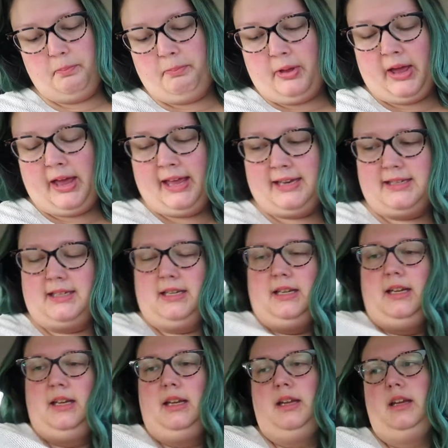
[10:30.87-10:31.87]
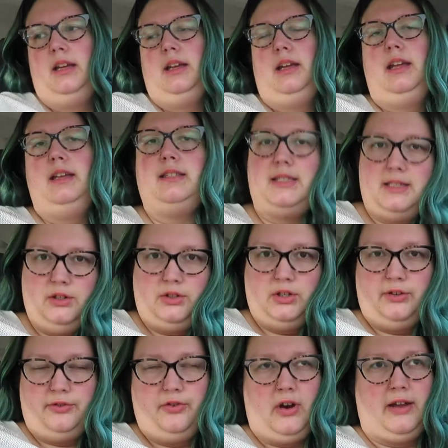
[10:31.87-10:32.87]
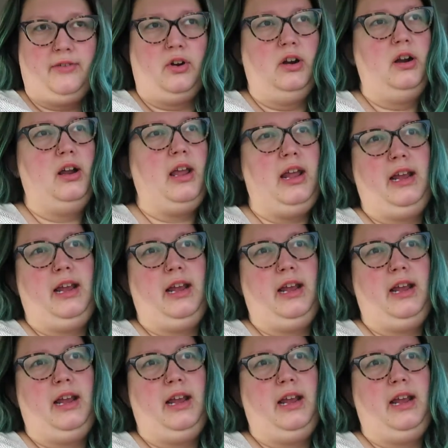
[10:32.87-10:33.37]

but it still took forever.